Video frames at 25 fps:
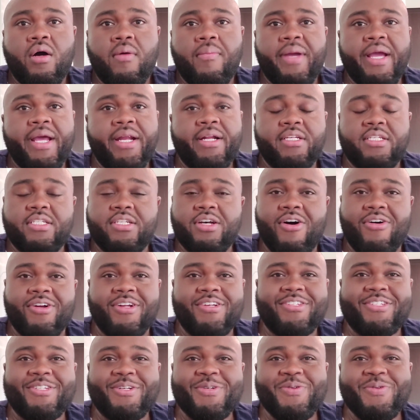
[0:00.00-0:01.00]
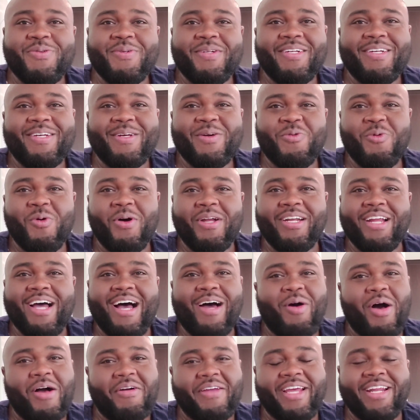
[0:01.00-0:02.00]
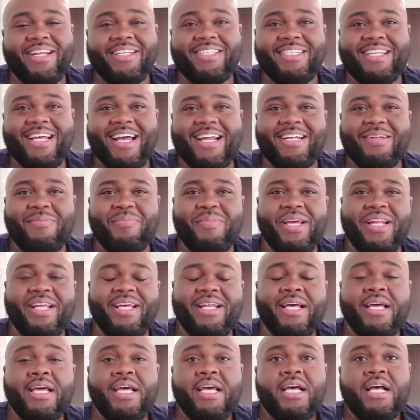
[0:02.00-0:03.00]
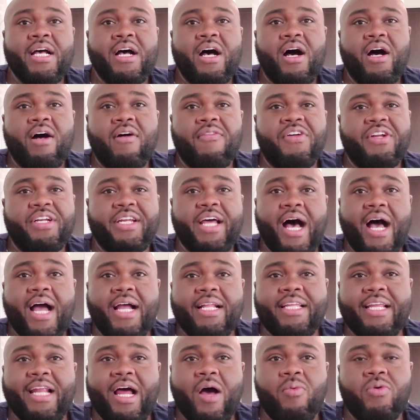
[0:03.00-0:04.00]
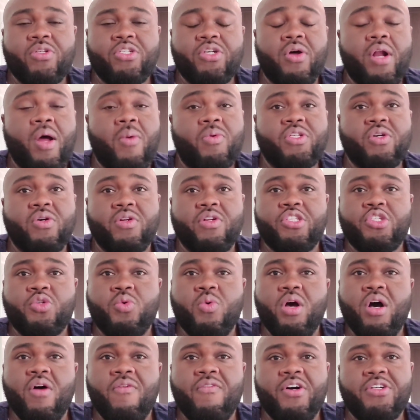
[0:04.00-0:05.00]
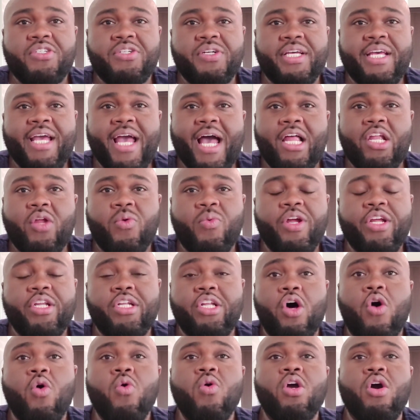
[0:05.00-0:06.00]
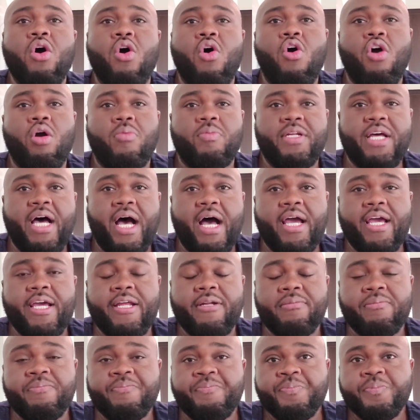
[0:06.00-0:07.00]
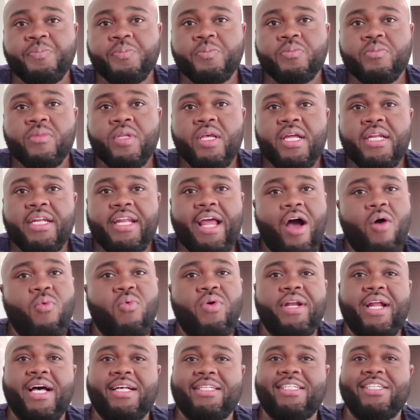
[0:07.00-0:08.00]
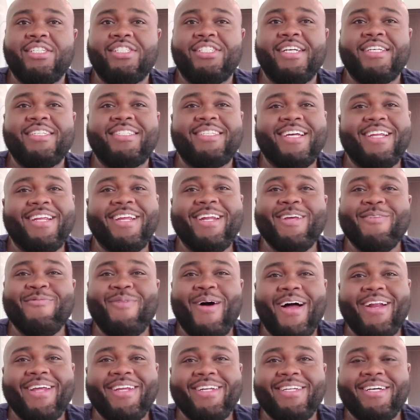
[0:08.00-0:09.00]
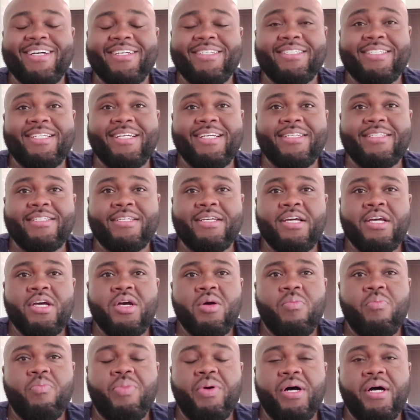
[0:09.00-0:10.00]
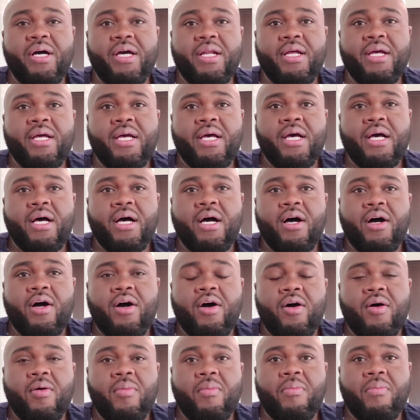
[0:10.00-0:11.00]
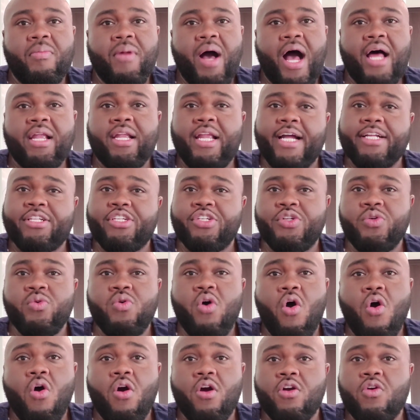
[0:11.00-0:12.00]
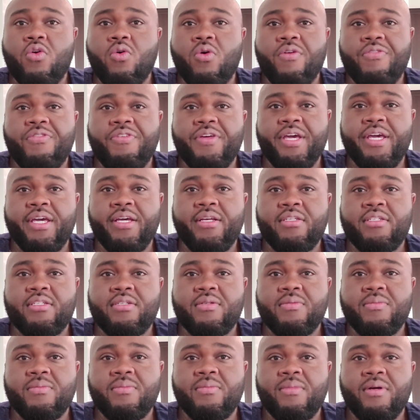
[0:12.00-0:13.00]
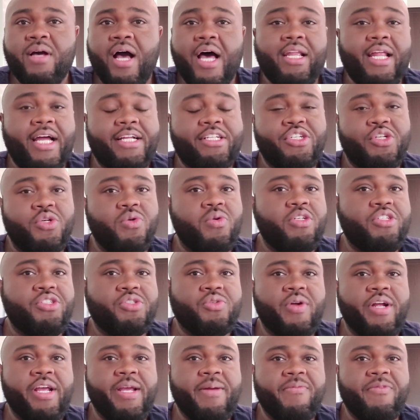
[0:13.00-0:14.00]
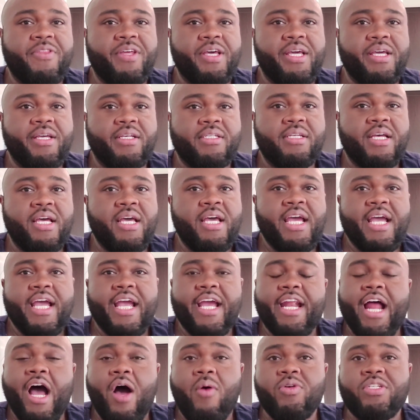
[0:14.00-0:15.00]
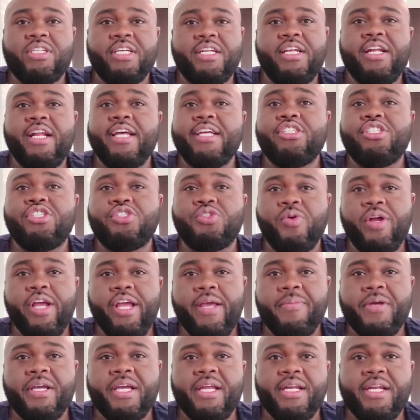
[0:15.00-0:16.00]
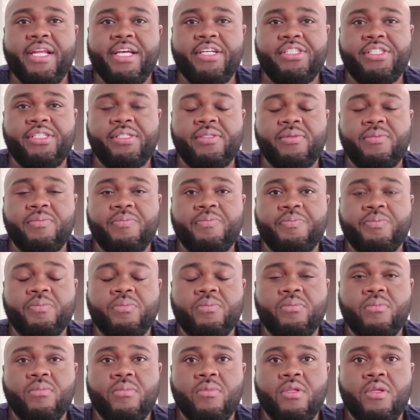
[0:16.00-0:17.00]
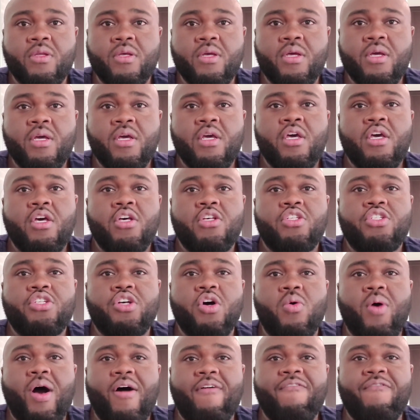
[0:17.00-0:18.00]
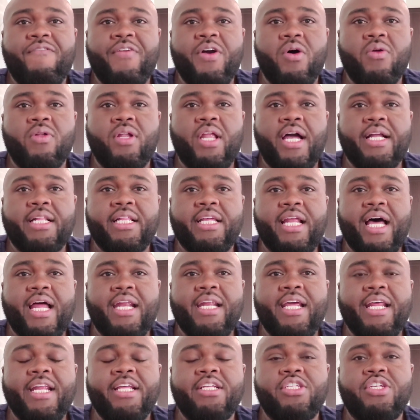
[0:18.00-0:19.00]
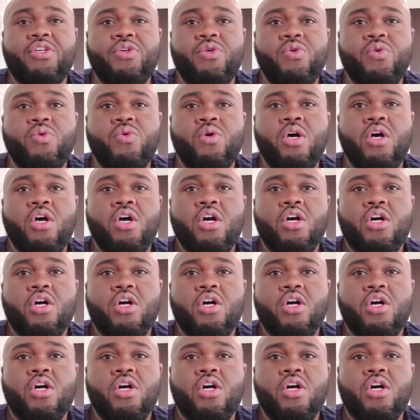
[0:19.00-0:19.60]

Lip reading: in a sauna suit and whatnot. I'll get into that in a minute. The diet that I was on a 1,200 calorie low carb diet. Now, I would not suggest that anybody does this, but I like to do hardcore things. I like to do extreme things. And I was in an extreme condition. So I felt like that I needed to